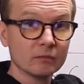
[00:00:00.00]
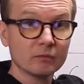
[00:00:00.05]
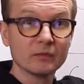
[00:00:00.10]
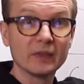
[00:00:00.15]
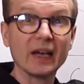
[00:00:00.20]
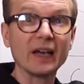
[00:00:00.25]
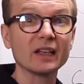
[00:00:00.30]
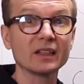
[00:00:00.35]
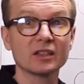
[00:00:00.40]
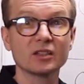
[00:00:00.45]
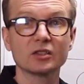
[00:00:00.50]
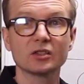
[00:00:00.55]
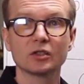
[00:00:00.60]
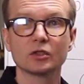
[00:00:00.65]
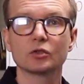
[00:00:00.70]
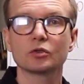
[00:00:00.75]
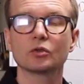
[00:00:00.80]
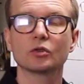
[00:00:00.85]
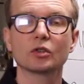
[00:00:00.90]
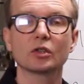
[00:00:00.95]
that is the
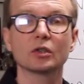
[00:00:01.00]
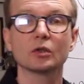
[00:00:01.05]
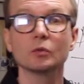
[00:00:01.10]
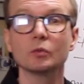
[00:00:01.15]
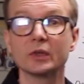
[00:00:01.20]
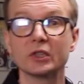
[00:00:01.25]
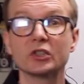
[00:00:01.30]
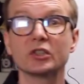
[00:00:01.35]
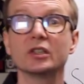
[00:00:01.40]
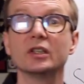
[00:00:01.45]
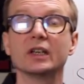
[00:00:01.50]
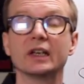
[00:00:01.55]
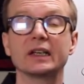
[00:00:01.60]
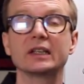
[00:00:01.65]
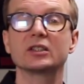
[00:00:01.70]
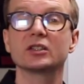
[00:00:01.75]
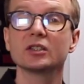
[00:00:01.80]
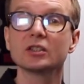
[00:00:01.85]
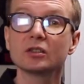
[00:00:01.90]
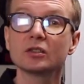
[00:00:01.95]
circle which
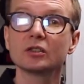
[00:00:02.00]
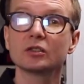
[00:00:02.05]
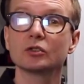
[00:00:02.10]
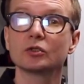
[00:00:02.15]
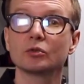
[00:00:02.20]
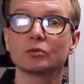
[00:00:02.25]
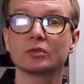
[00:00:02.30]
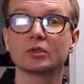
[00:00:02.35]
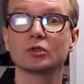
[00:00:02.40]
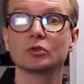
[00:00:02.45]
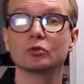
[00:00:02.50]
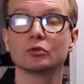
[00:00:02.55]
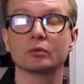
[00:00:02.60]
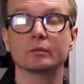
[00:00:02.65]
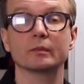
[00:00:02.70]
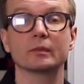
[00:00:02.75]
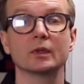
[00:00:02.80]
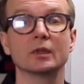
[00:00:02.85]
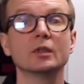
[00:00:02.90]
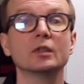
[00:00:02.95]
existence you assume.
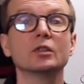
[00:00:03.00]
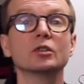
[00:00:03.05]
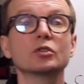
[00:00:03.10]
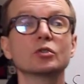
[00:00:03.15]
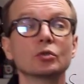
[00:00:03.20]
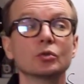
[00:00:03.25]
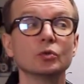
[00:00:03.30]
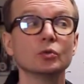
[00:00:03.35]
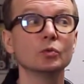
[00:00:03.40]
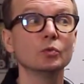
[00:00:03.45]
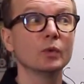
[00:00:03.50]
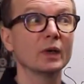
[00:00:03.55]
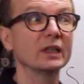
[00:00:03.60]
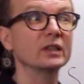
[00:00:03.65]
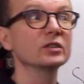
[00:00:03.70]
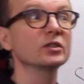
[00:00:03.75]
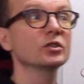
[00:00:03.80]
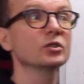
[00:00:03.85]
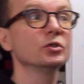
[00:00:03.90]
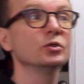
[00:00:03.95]
So
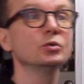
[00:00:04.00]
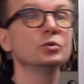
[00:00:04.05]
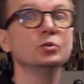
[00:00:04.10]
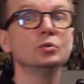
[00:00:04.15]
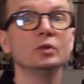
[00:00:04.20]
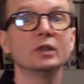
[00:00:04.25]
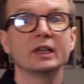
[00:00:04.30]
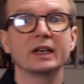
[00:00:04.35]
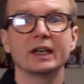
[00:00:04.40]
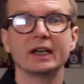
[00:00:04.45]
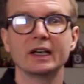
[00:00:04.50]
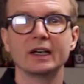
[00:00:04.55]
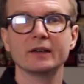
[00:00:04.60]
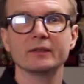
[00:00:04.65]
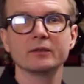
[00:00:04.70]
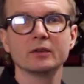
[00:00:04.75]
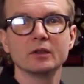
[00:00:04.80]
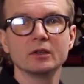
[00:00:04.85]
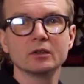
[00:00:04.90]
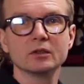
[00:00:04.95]
once you
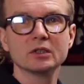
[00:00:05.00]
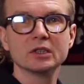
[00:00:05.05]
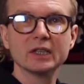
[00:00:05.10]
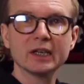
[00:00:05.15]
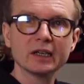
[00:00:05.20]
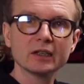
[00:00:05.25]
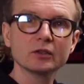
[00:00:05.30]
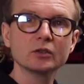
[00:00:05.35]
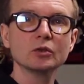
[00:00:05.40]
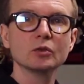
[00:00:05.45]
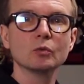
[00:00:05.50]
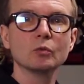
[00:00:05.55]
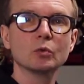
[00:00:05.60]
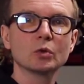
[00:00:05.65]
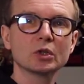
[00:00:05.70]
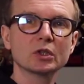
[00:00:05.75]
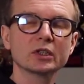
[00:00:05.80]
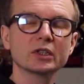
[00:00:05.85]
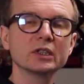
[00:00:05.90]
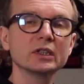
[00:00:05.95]
have done your
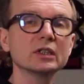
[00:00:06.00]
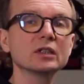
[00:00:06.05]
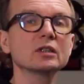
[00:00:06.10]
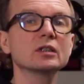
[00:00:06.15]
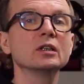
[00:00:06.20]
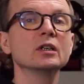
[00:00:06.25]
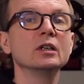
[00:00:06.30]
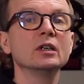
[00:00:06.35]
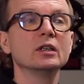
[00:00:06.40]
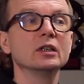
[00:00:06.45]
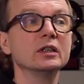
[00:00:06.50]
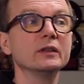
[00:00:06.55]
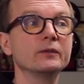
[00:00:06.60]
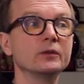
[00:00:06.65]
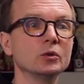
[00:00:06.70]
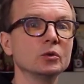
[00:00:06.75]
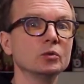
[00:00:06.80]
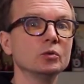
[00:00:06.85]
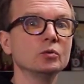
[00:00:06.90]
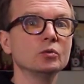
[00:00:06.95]
work here,
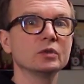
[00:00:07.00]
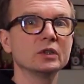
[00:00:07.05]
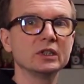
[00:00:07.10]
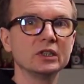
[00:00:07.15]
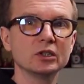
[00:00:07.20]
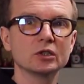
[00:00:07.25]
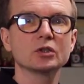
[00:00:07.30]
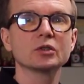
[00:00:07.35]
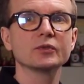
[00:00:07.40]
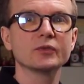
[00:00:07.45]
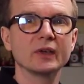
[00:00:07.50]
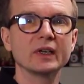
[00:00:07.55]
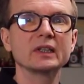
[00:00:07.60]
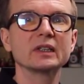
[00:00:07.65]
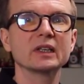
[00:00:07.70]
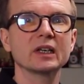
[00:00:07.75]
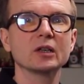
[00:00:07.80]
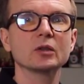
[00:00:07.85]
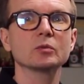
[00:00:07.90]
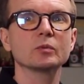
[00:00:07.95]
if you need to
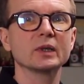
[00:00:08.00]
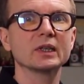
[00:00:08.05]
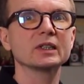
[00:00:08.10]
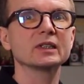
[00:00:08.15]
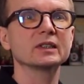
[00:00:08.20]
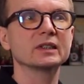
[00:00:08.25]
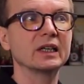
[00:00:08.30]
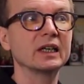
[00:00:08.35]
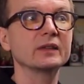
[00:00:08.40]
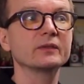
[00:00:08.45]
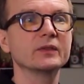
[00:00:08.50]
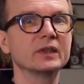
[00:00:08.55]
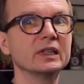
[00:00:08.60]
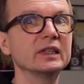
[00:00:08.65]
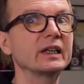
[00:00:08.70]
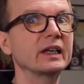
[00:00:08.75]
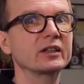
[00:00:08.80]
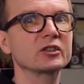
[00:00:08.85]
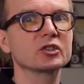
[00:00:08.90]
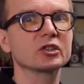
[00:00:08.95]
find out whether that
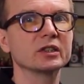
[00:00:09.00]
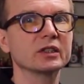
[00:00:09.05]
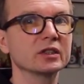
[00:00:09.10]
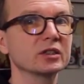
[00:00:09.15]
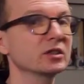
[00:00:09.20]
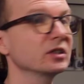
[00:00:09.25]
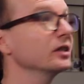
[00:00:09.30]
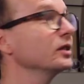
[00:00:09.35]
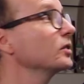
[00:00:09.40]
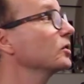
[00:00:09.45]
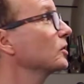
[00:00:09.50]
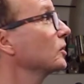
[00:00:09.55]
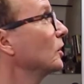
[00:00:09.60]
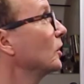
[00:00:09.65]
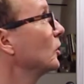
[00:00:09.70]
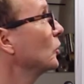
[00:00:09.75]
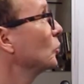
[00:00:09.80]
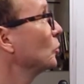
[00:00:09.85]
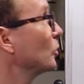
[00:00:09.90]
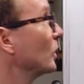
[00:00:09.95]
thing actually exists,
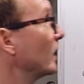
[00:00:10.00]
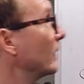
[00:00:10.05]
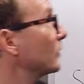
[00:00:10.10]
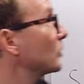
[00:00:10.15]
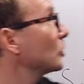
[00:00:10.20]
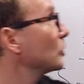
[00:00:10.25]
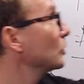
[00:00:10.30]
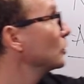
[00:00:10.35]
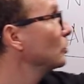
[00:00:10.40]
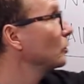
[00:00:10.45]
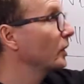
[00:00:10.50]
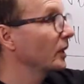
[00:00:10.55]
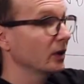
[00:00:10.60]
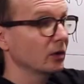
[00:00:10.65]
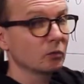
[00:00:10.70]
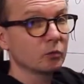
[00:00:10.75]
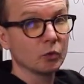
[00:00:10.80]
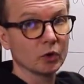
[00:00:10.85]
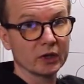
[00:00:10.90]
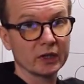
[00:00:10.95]
You have to look
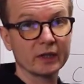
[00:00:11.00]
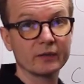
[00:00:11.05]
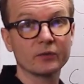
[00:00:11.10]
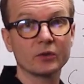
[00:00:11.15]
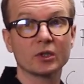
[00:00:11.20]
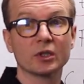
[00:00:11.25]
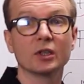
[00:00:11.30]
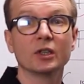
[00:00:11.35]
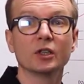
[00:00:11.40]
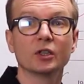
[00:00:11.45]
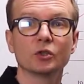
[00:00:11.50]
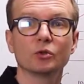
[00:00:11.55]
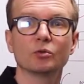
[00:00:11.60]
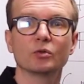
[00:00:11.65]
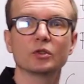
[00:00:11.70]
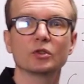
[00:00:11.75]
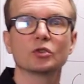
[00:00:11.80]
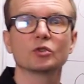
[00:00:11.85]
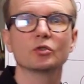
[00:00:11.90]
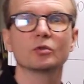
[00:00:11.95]
at whatever
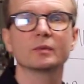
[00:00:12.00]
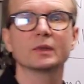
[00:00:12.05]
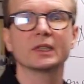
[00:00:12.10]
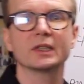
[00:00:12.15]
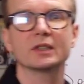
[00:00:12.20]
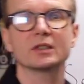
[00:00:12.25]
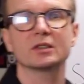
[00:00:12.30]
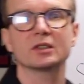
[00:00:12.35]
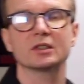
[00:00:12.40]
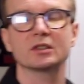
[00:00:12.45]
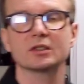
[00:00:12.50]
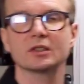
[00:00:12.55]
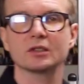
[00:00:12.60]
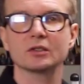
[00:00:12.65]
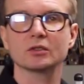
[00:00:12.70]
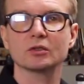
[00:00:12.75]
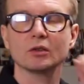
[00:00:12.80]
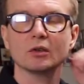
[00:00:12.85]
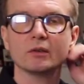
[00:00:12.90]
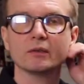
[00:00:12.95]
you assume the
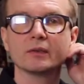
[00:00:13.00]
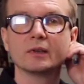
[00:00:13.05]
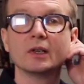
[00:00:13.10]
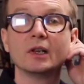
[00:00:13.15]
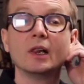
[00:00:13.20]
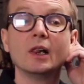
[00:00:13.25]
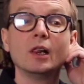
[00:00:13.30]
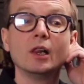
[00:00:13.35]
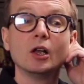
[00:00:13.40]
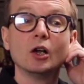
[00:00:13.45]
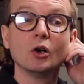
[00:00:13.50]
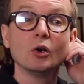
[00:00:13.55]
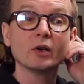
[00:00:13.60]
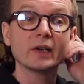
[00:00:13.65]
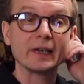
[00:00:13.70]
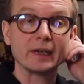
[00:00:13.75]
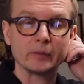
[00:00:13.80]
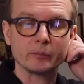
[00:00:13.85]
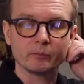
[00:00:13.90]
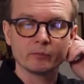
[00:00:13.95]
existence of.
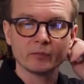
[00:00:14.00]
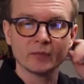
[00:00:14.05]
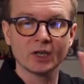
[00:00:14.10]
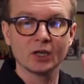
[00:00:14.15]
Okay,